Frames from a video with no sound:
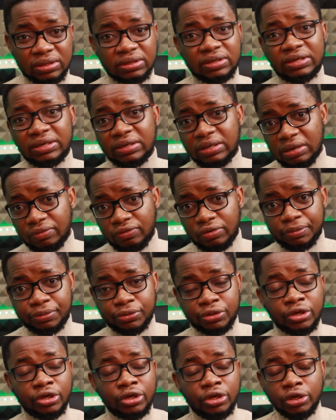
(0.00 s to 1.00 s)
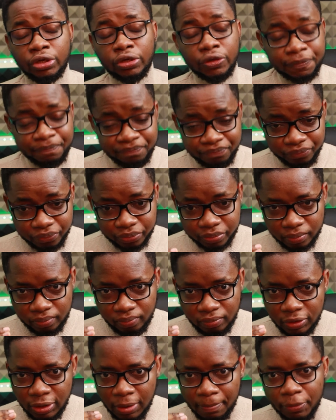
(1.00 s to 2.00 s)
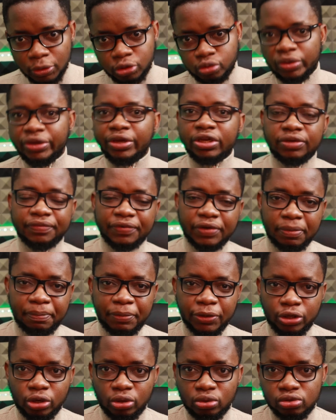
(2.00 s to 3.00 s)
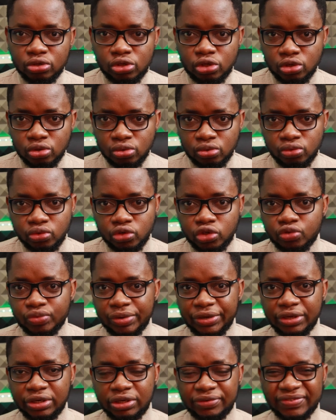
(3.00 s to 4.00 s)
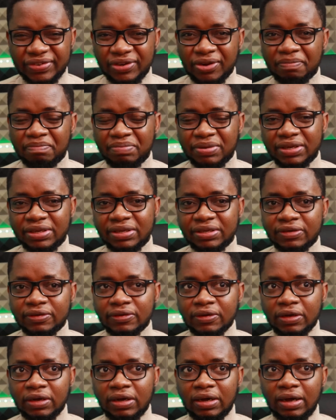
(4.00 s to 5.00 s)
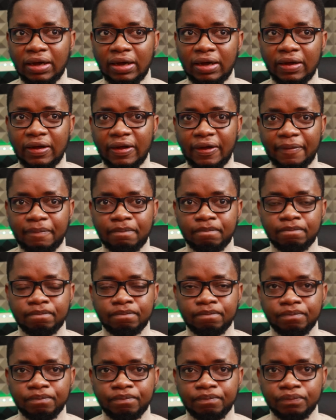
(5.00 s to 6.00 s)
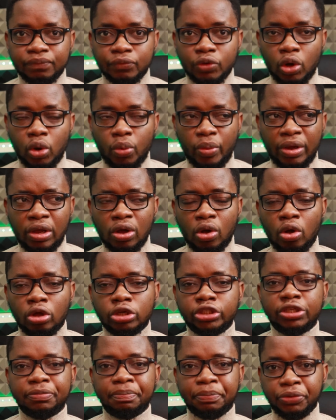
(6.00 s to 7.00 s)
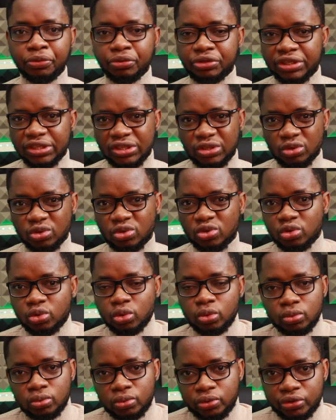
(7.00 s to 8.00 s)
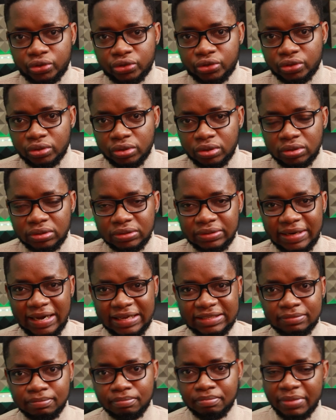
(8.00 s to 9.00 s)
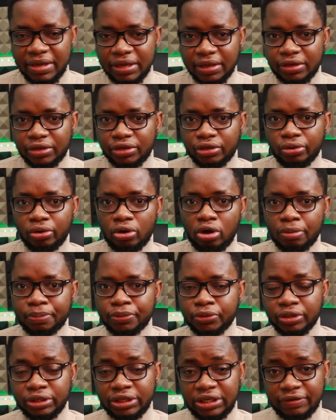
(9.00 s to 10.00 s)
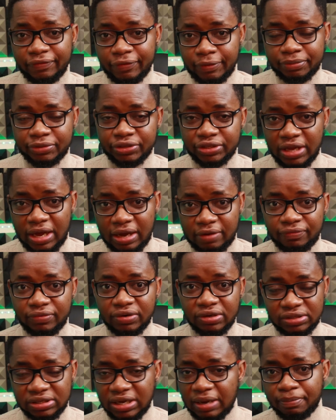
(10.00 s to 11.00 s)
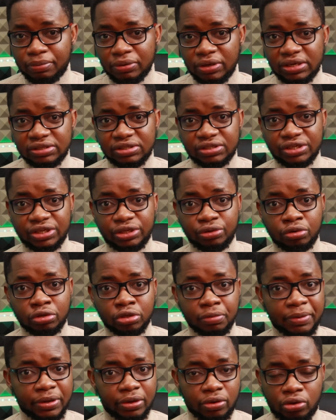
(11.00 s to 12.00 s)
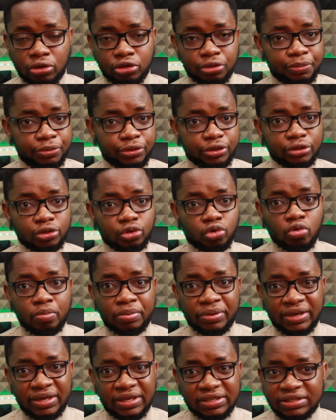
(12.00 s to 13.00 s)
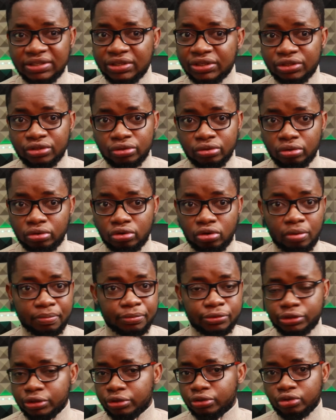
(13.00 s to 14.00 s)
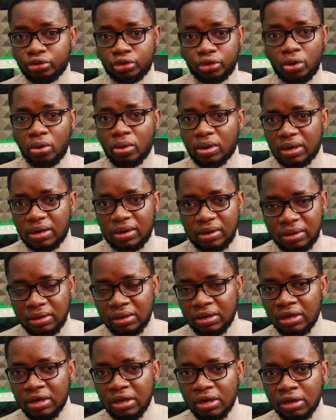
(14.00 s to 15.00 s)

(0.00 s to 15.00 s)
thing in DevOps. But when you're developing your own tools, when you're developing, um, or when you're contributing to tools that make up your DevOps stack, for example, let's say you want to make a contribution to Kubernetes or the contribution to Docker,